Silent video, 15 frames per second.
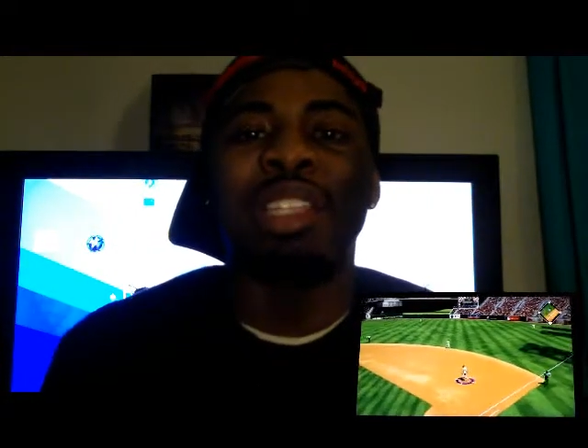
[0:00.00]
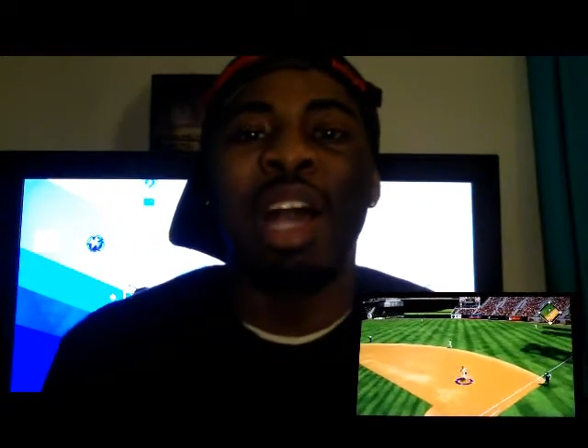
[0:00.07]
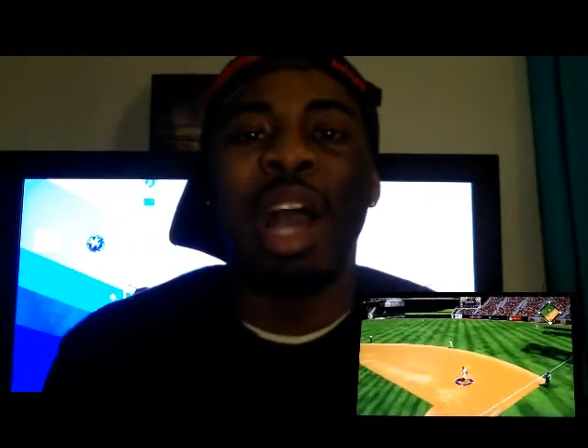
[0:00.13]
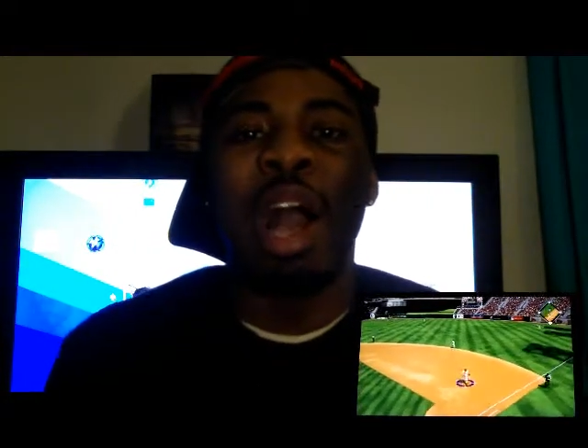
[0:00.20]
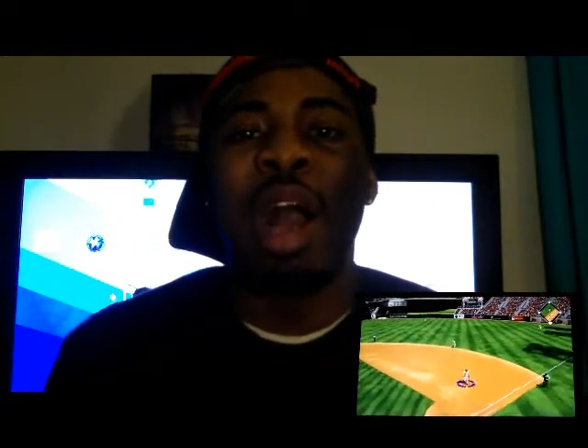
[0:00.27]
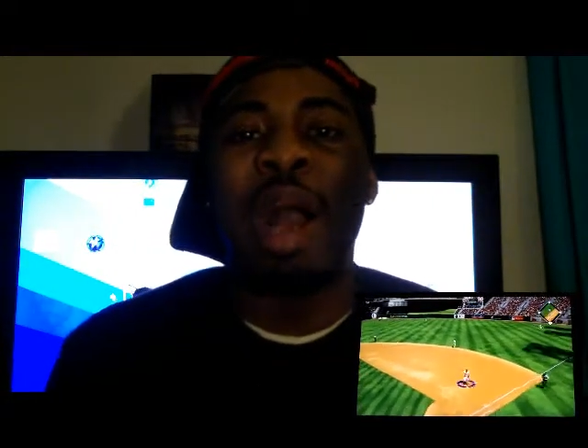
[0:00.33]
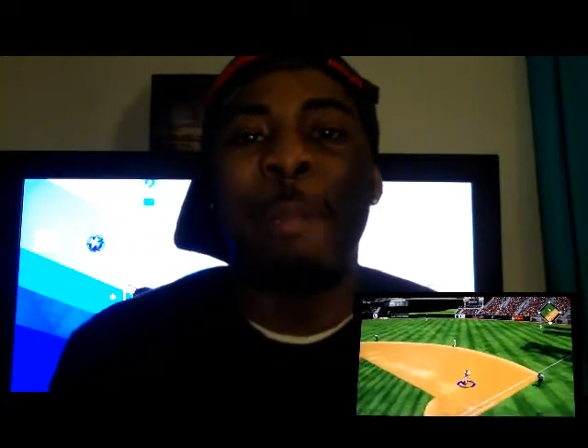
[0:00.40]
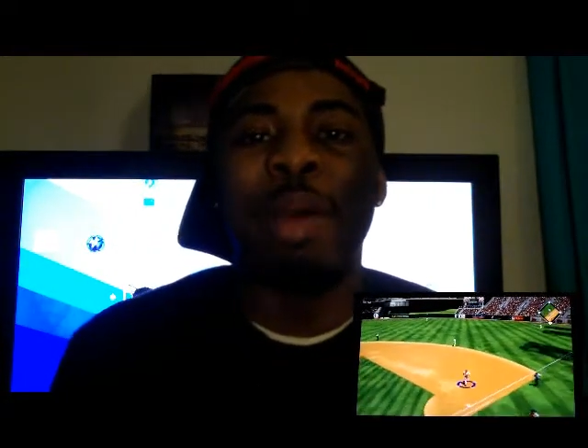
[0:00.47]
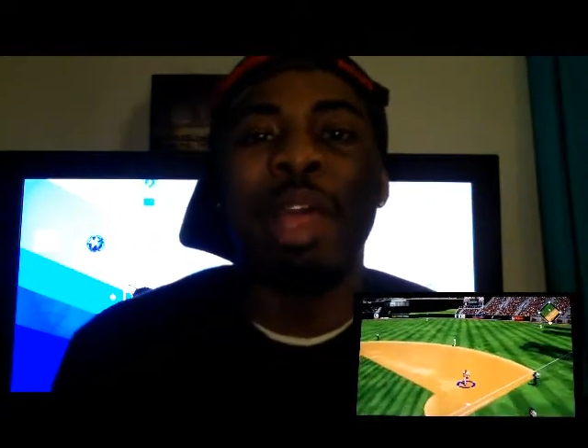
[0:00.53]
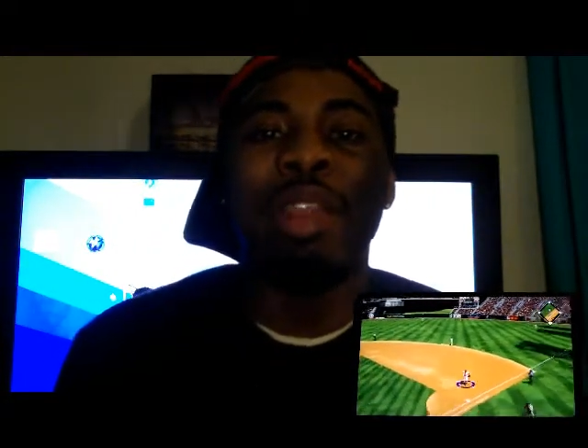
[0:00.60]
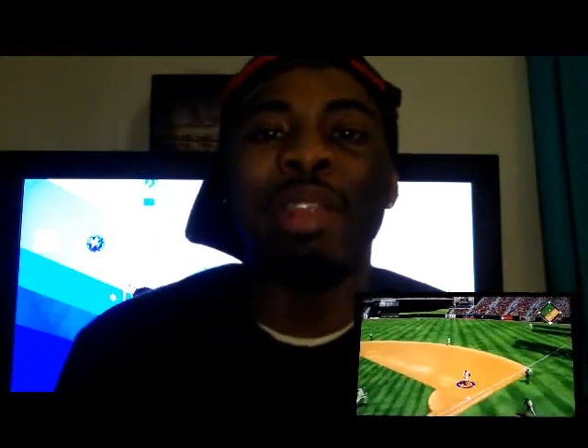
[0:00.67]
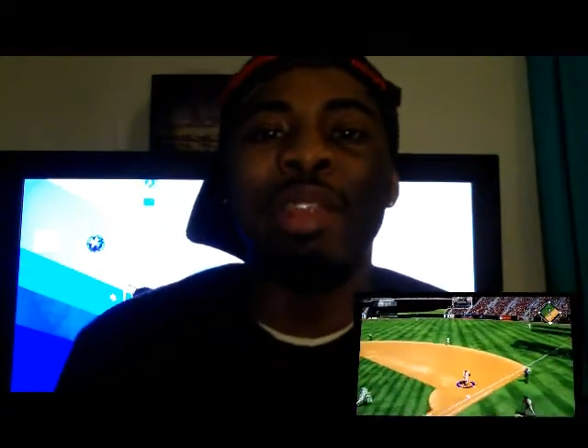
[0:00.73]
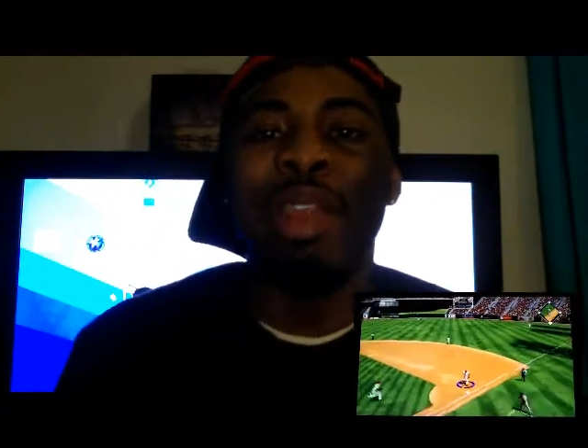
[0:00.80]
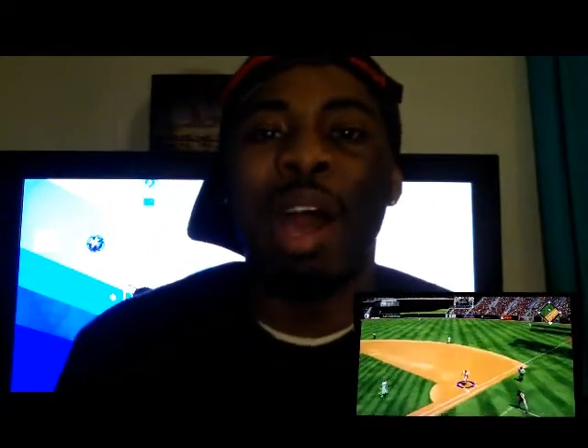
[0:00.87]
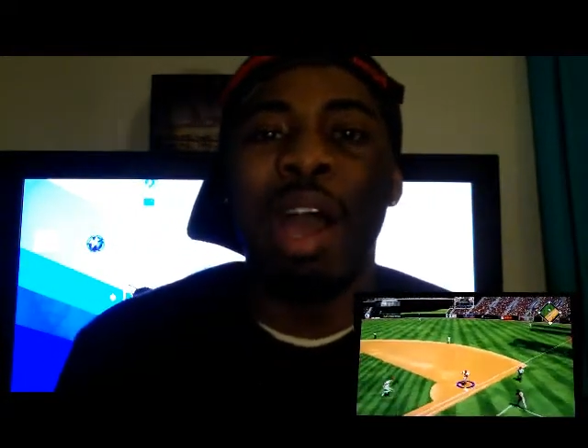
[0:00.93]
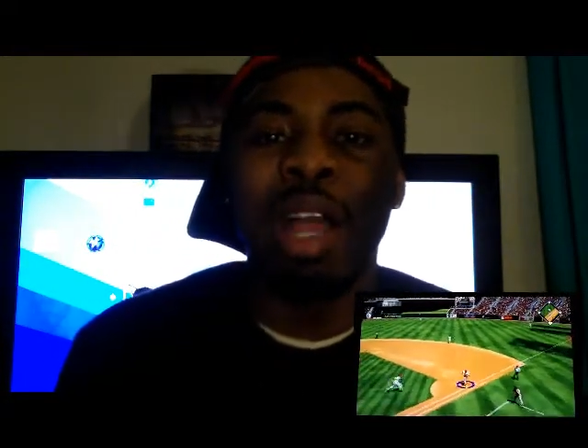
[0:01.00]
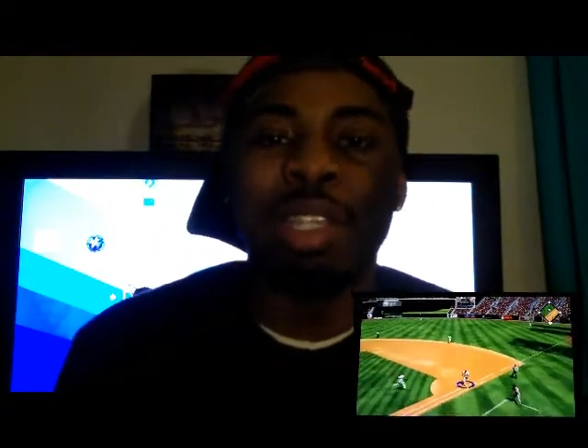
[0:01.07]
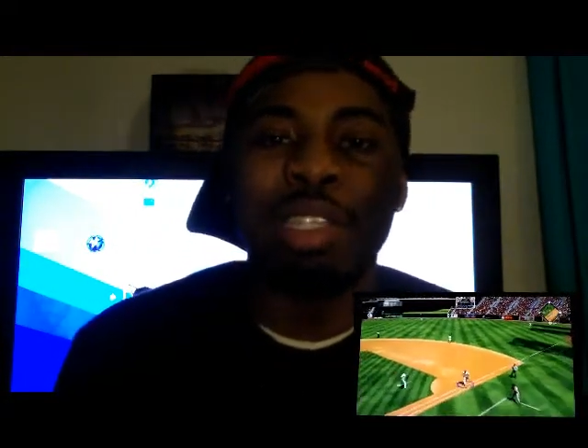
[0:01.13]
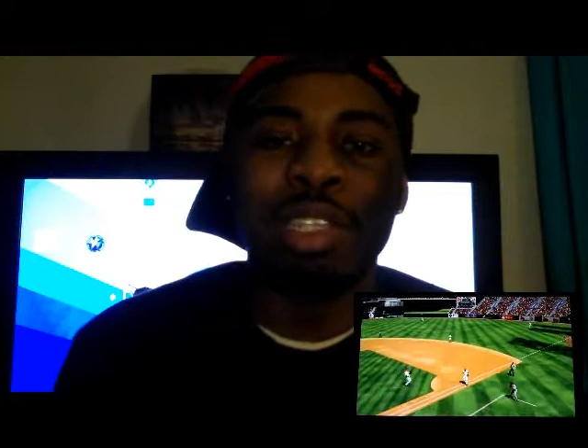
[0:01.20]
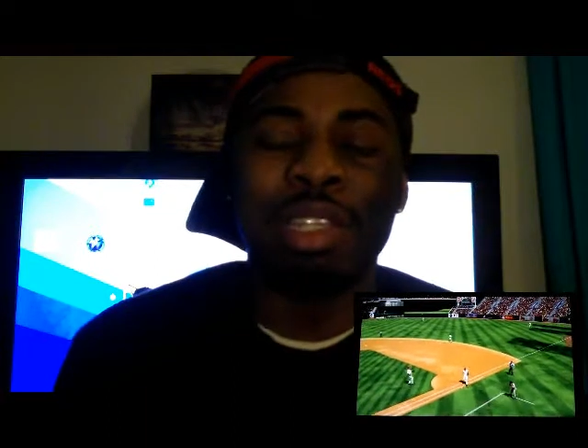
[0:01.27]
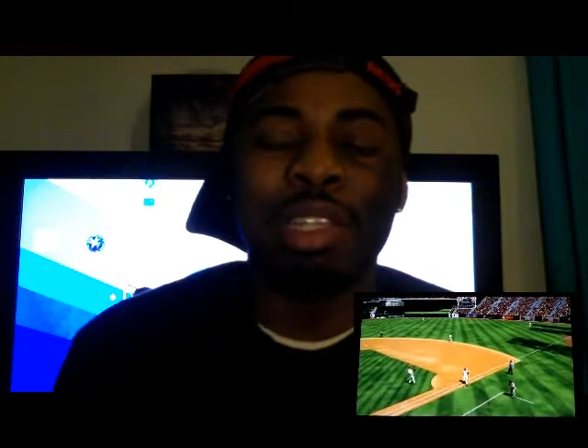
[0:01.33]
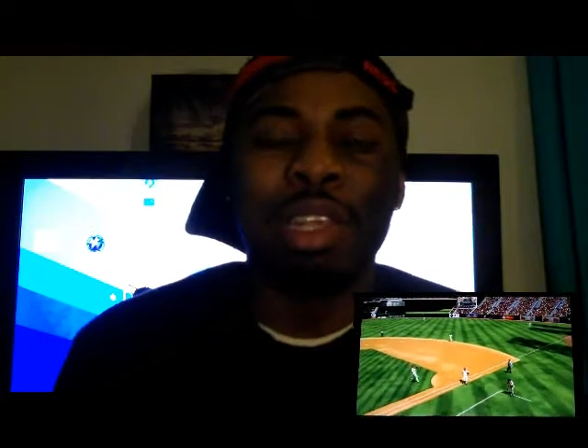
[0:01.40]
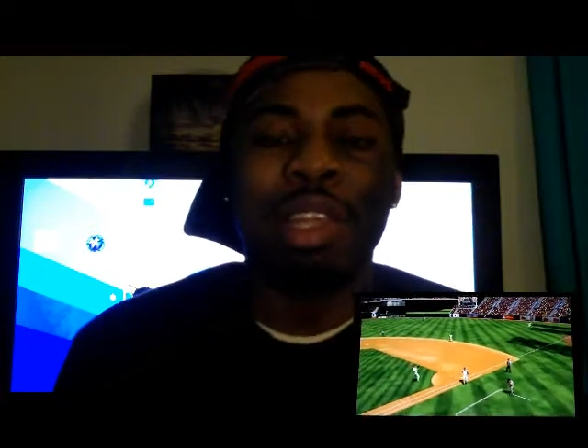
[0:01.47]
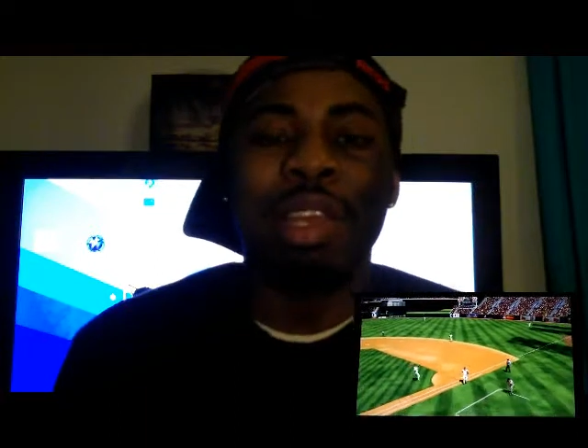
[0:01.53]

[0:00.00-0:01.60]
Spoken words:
top notch.